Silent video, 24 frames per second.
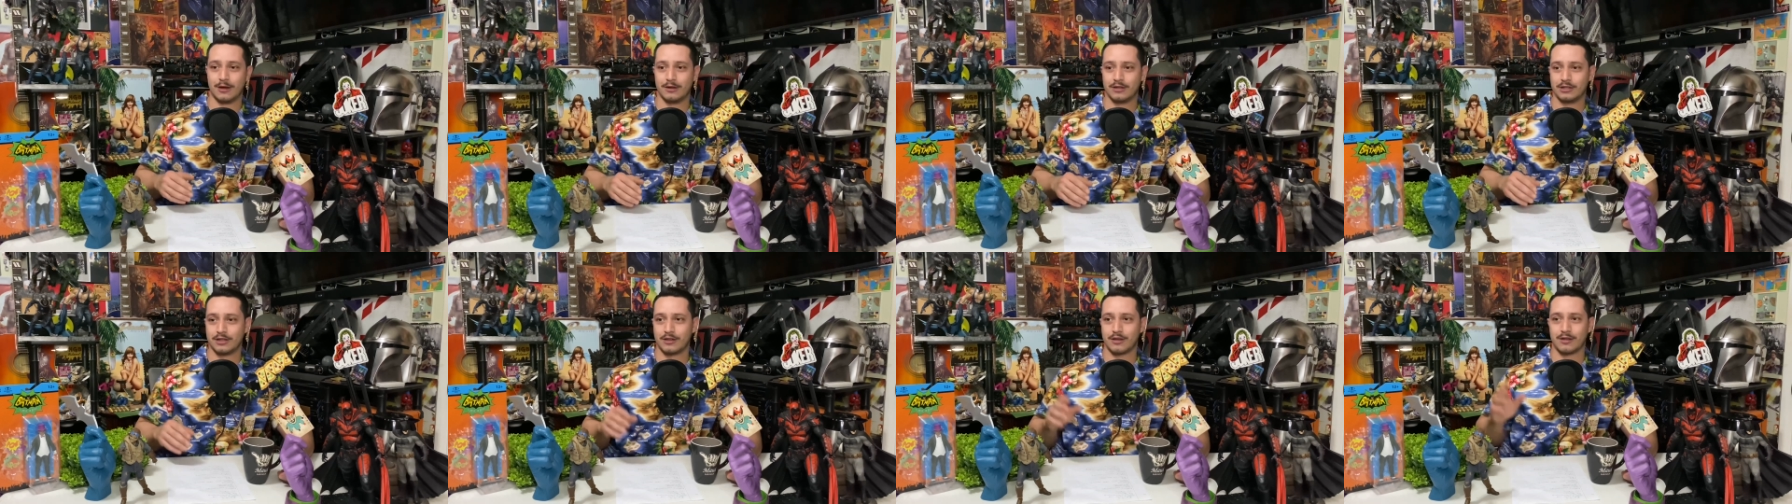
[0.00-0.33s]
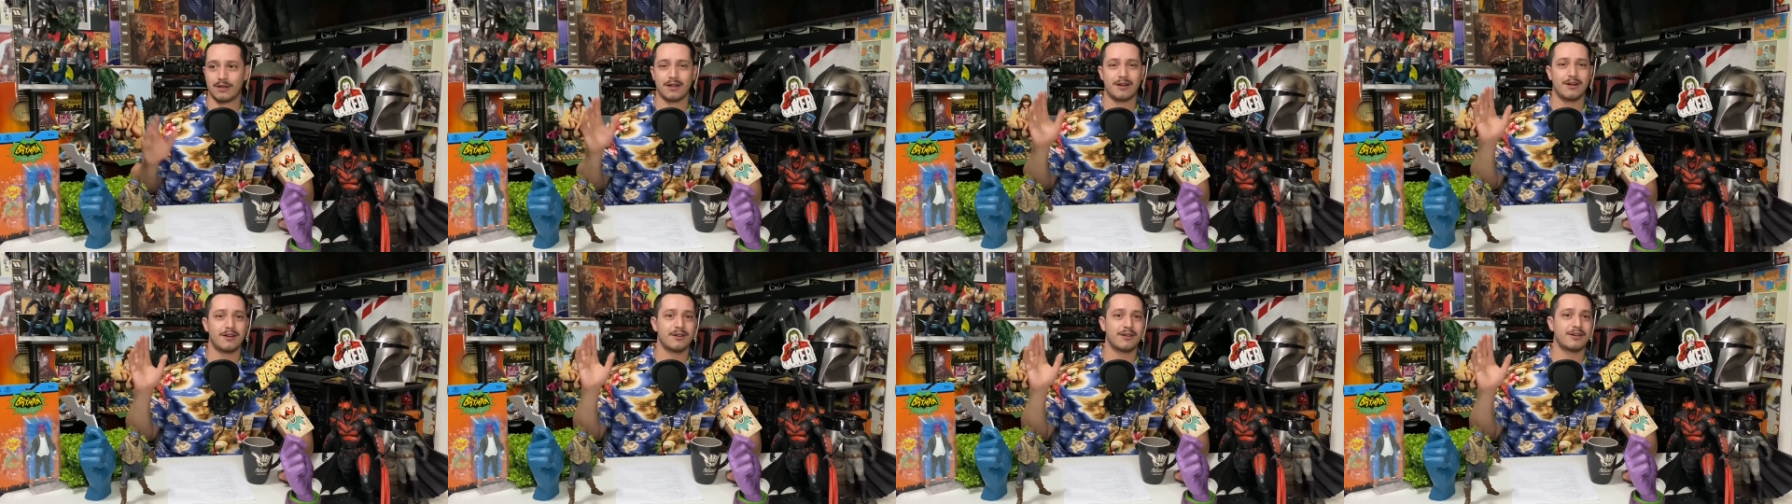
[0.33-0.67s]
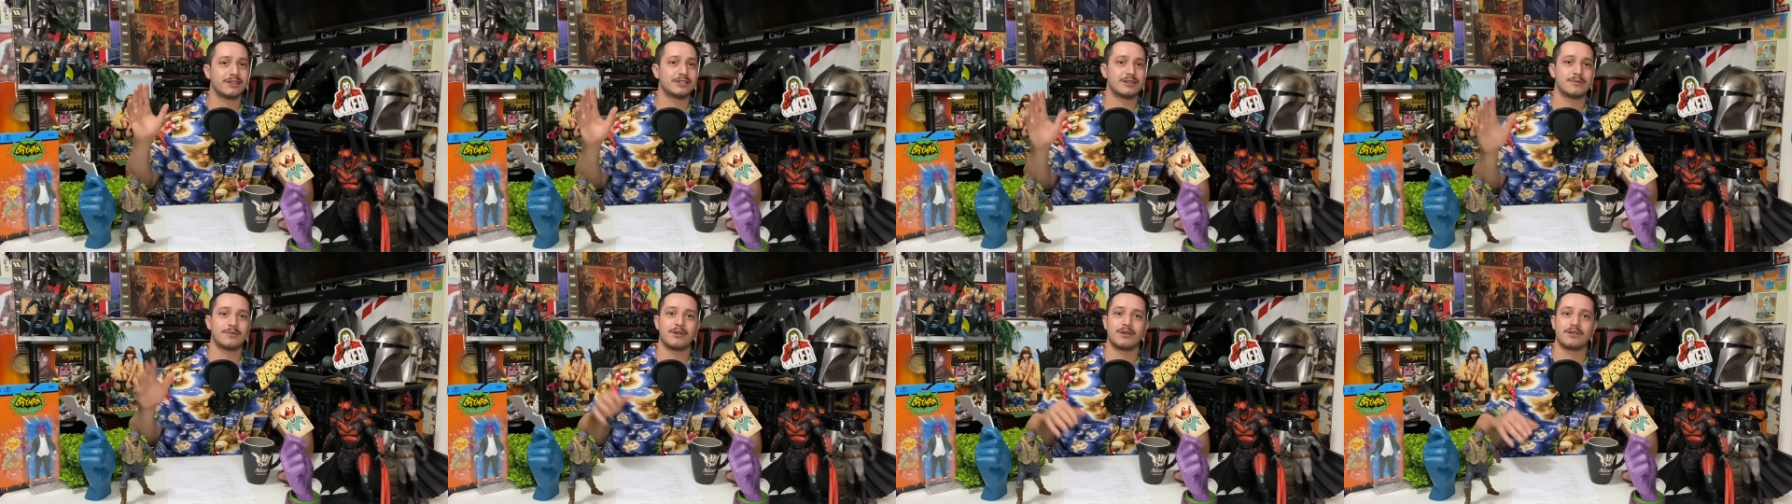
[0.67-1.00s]
And they're like, oh no,
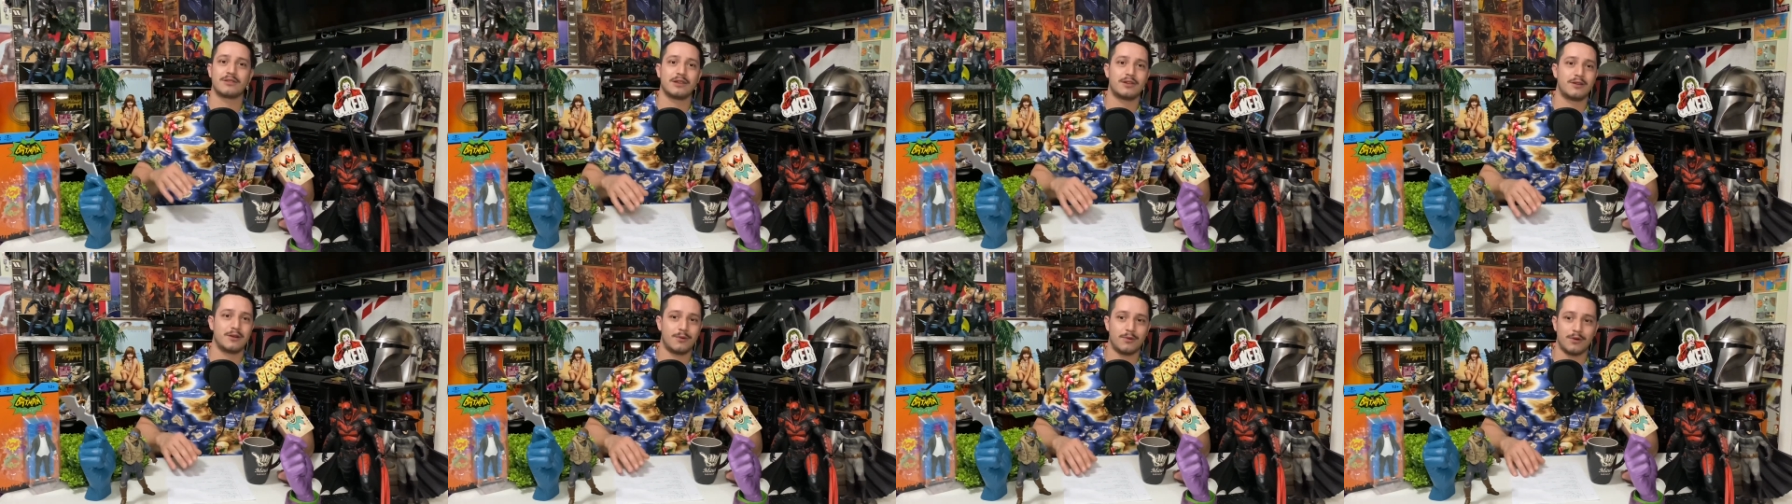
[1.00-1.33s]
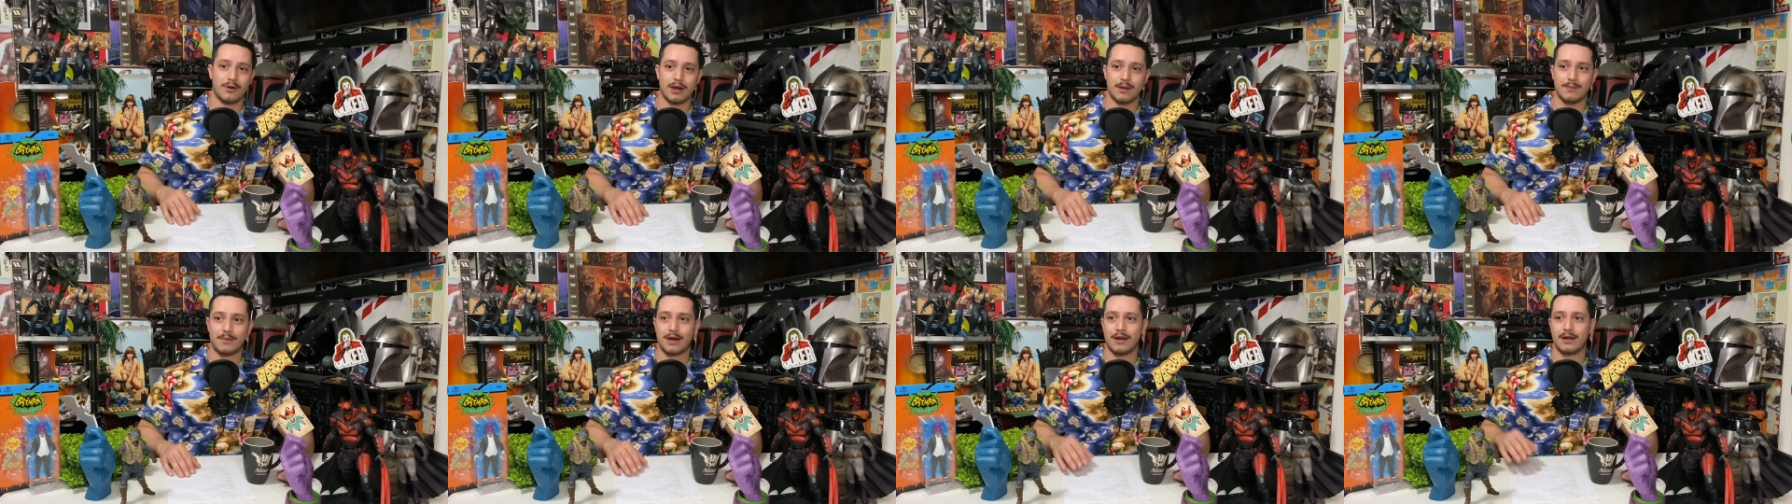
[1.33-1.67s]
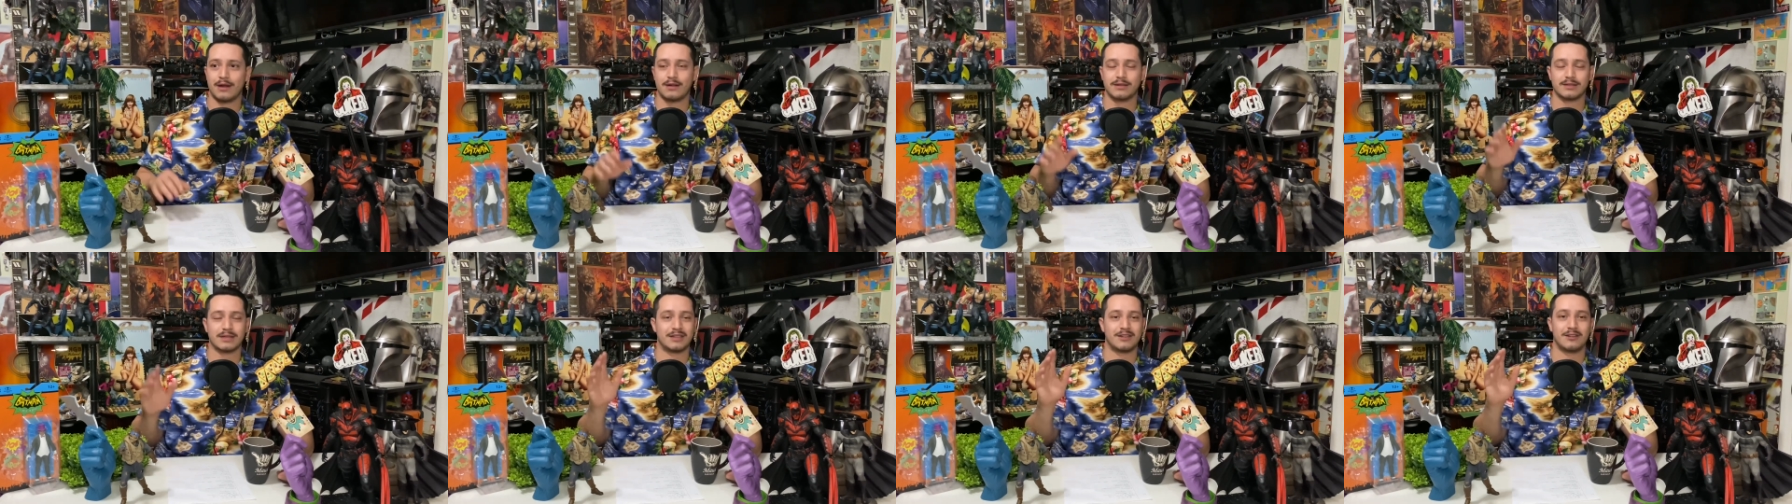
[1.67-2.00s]
it's your birthday, don't worry about it.
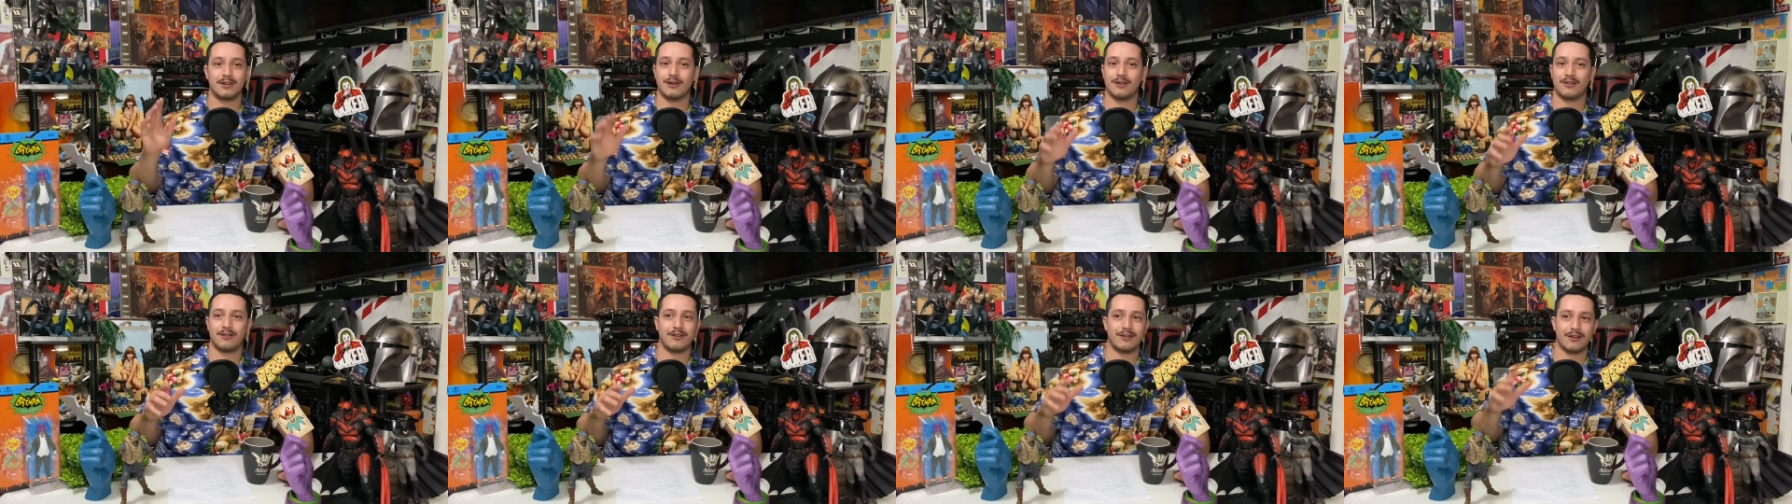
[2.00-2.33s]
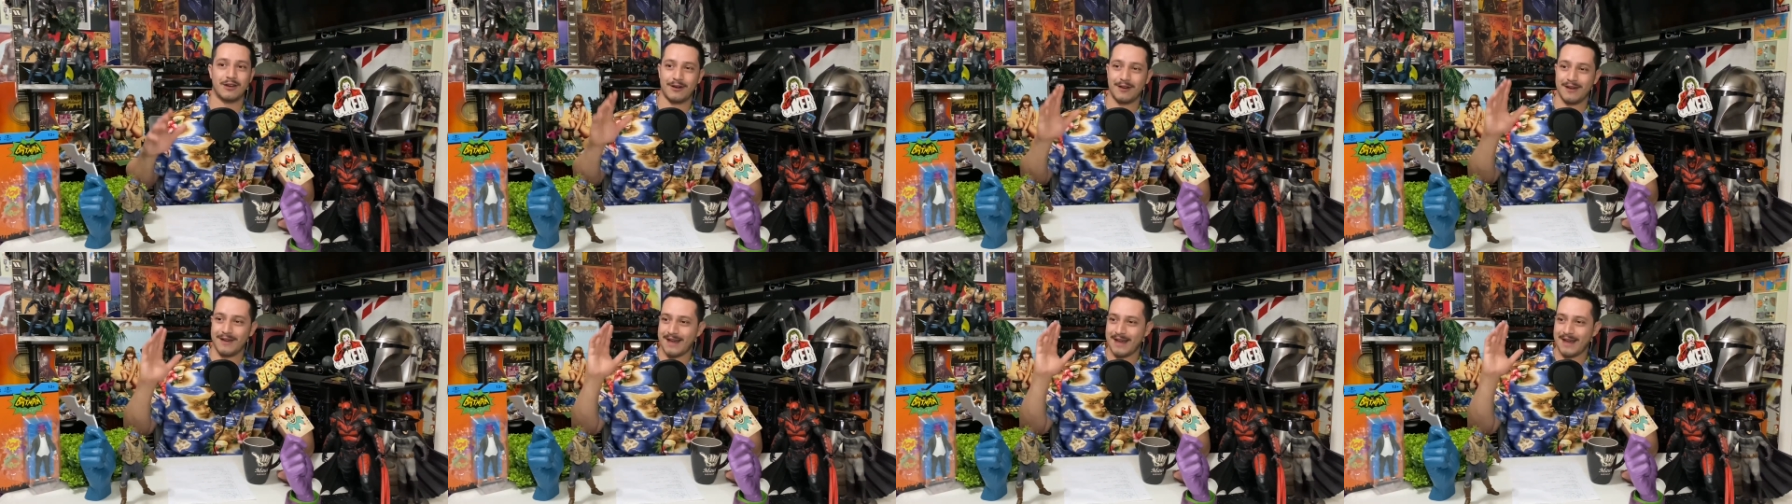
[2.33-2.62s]
And I was like, no, no, no,